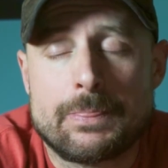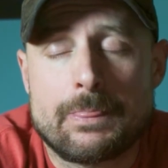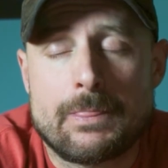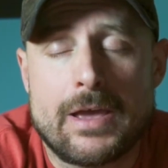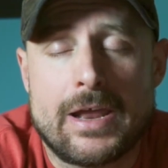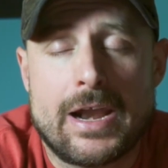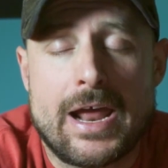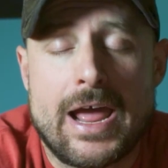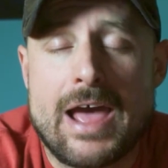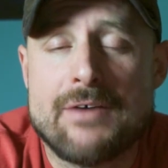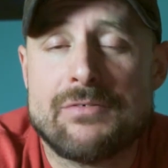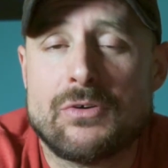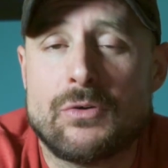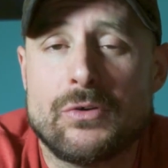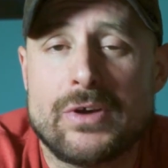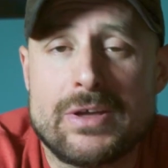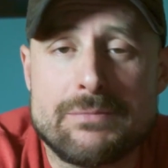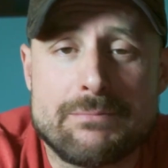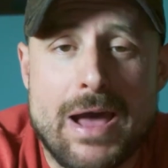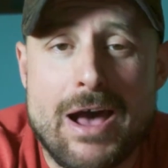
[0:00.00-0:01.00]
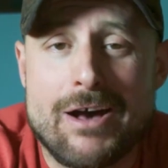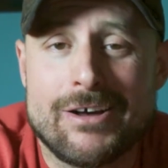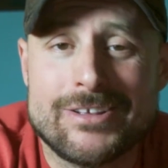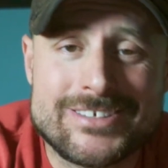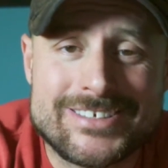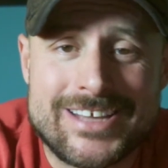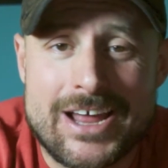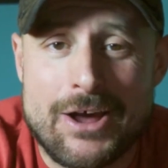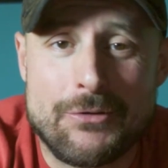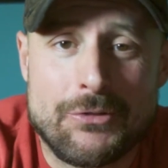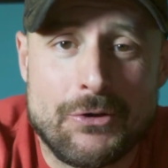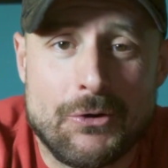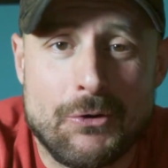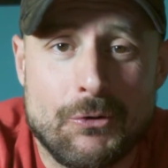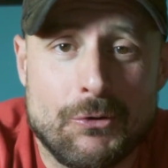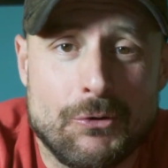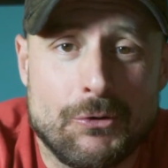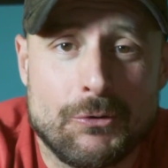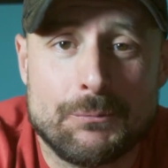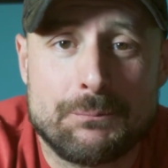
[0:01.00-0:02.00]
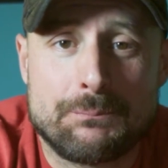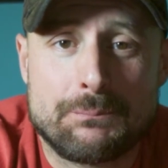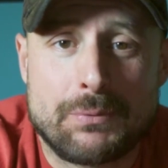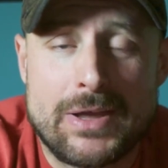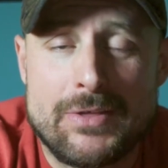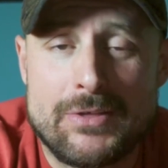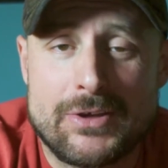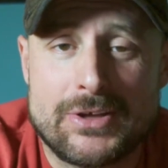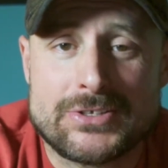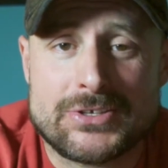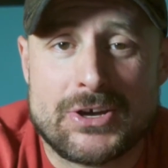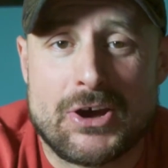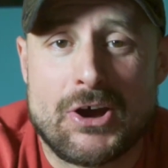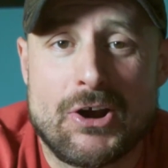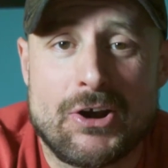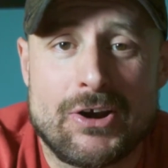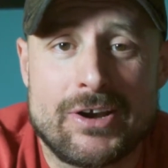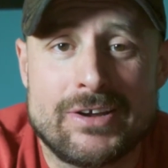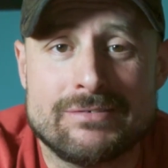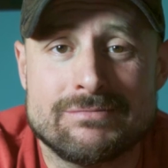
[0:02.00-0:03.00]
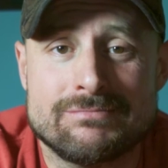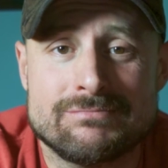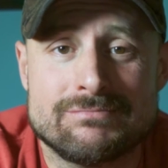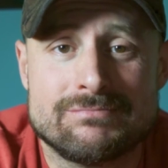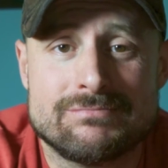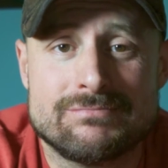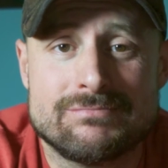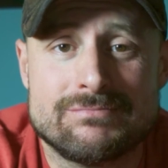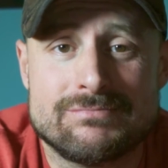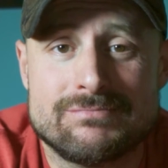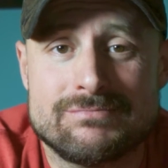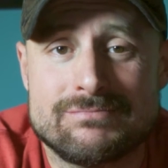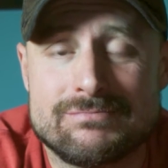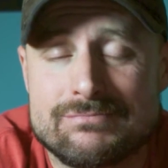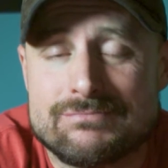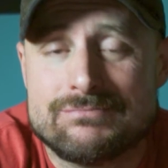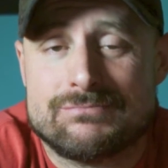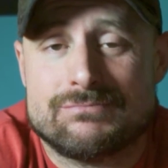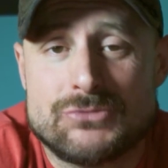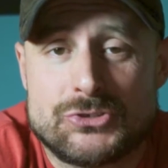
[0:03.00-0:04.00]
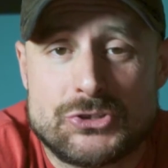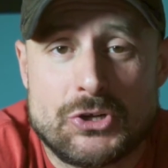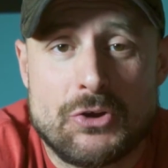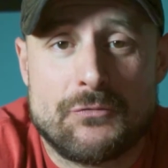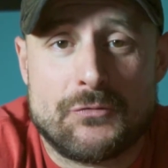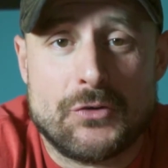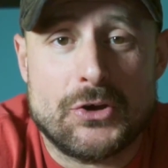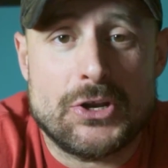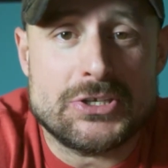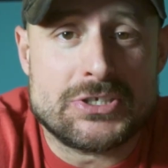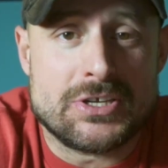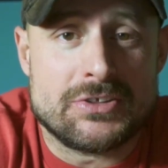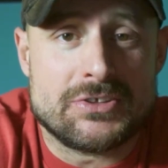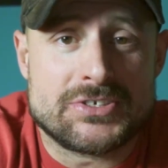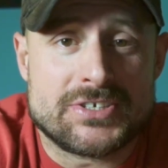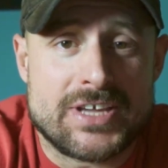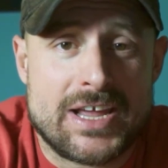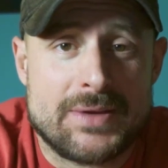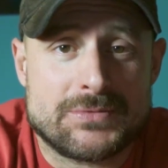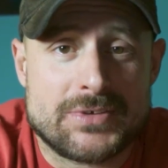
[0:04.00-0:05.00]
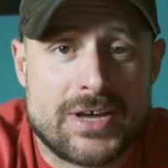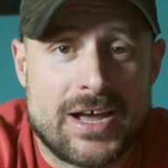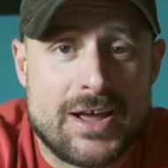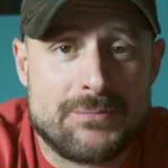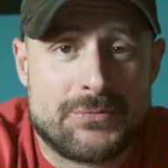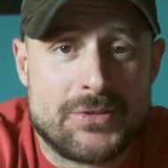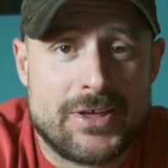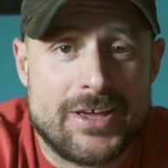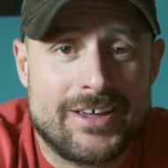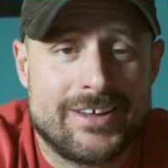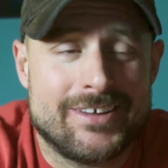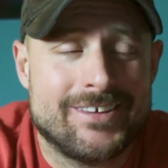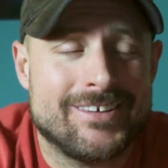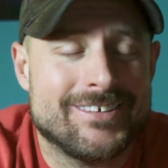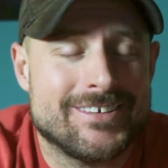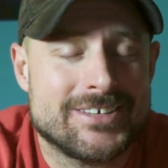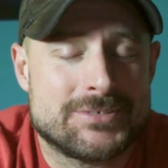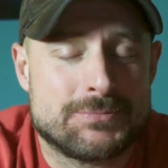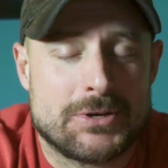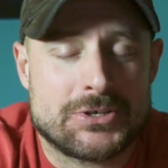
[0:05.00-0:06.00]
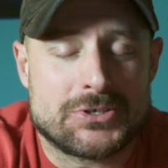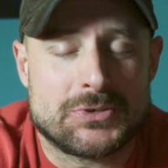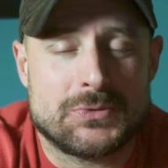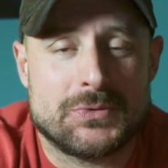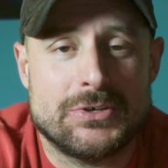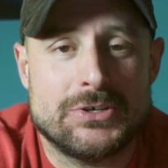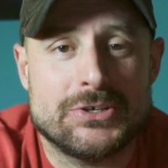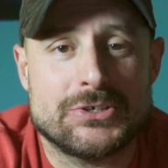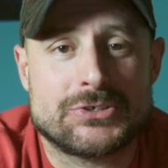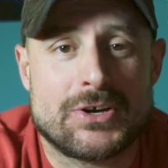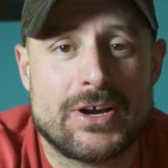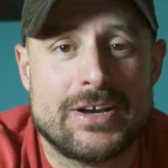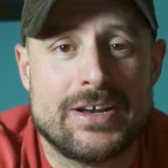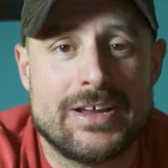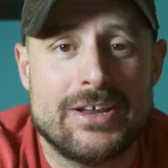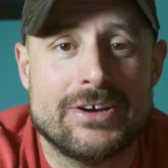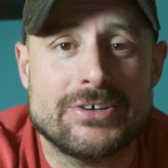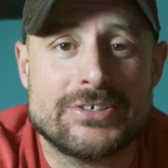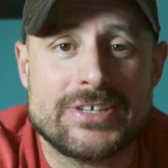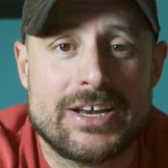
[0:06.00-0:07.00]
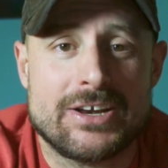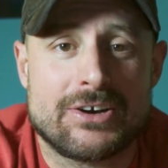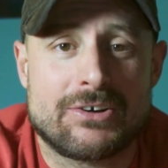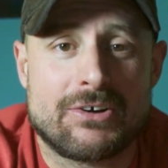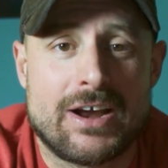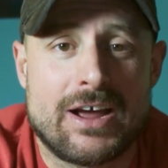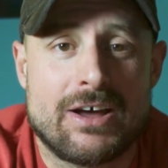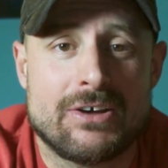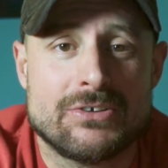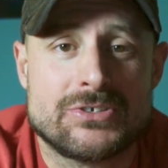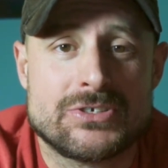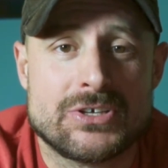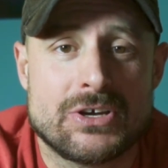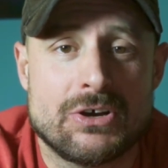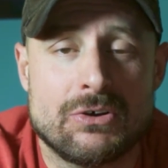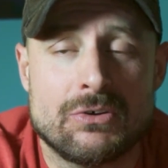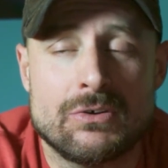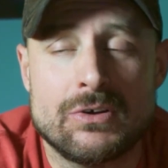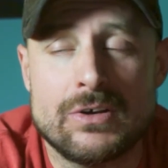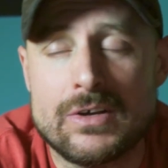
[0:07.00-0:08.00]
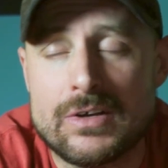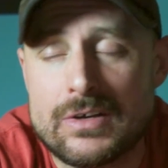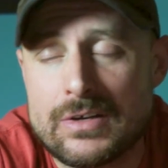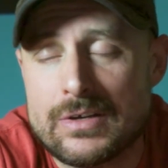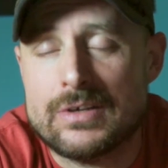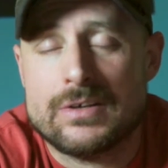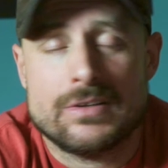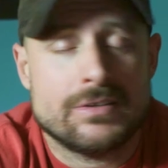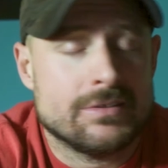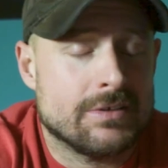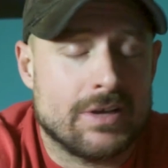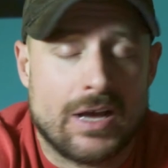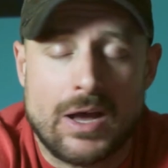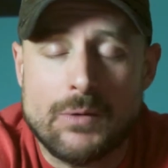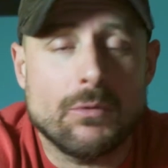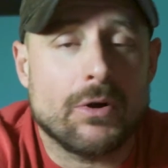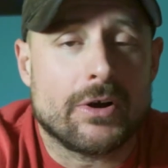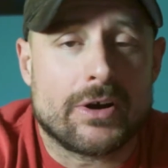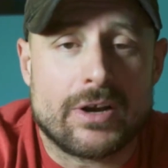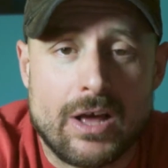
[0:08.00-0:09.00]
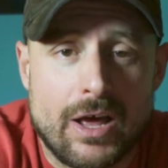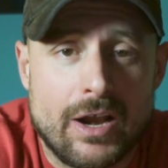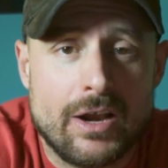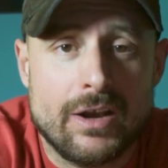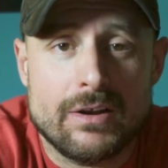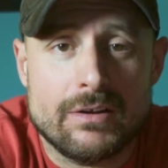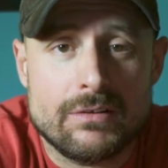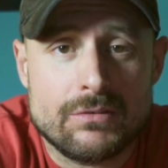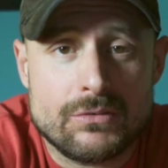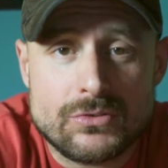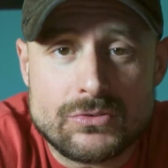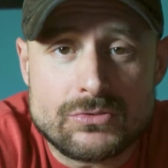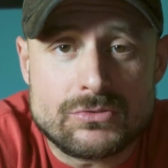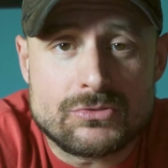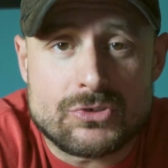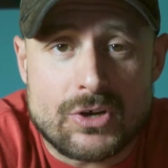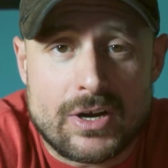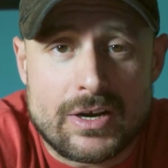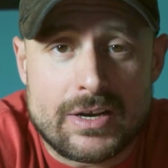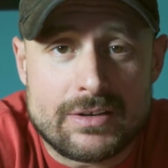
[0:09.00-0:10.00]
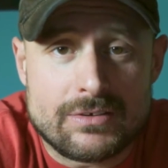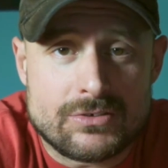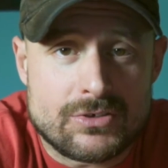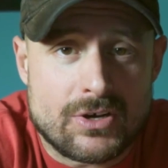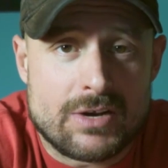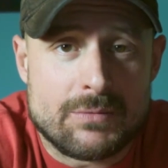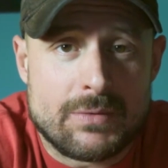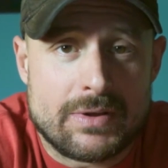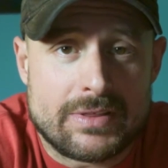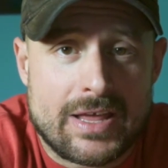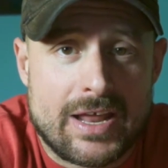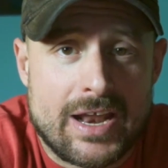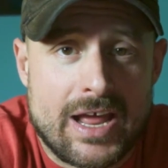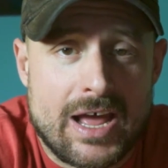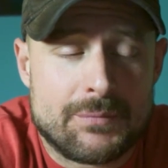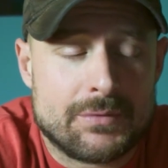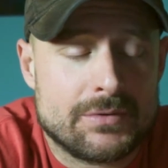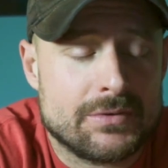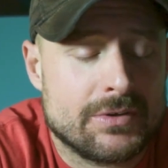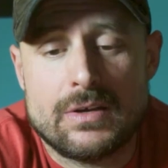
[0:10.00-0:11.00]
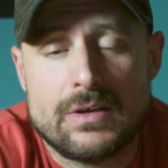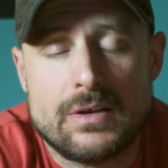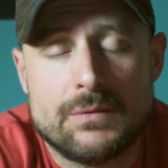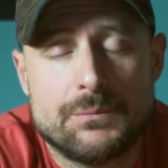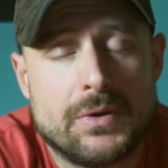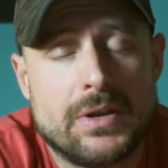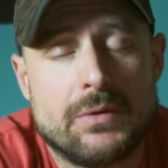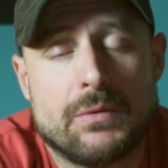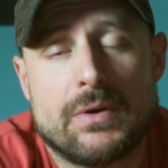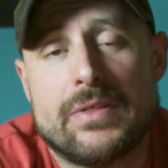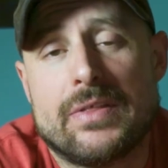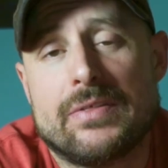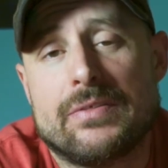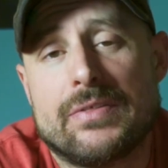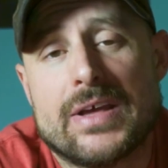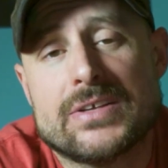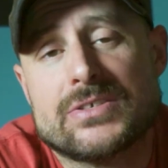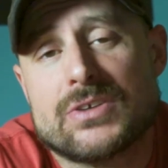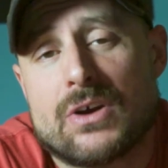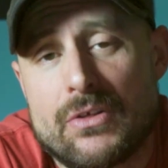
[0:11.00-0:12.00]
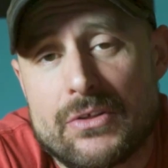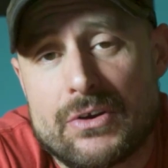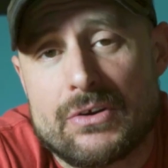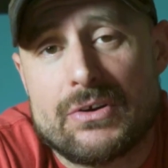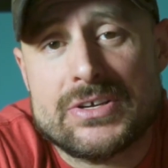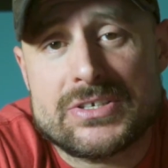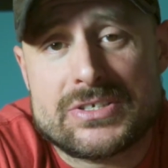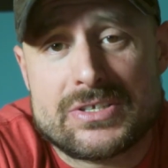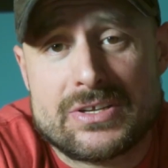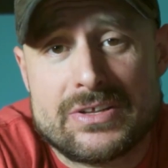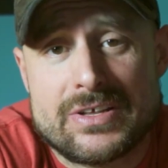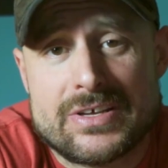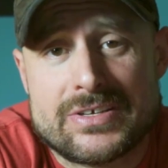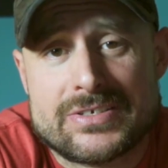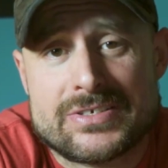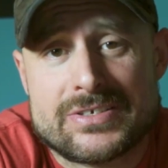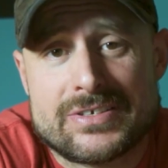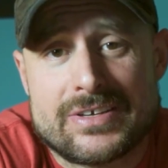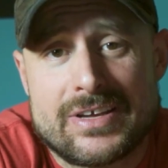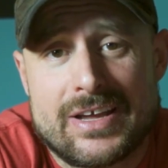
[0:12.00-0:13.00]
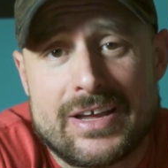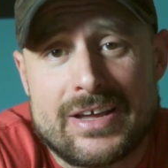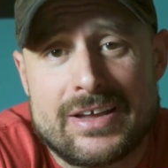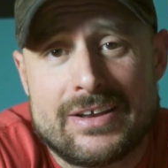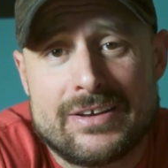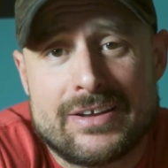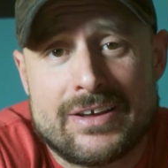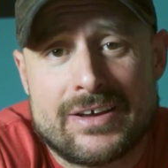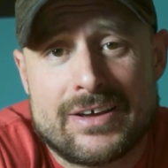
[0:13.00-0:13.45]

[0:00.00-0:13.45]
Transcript: And I haven't really balanced out the whole play the guitar and shoot footage at the same time thing, especially when you're trying to entertain a crowd. So I'm working on it. I'm trying to make that happen. But anyway, that's all there is to this. And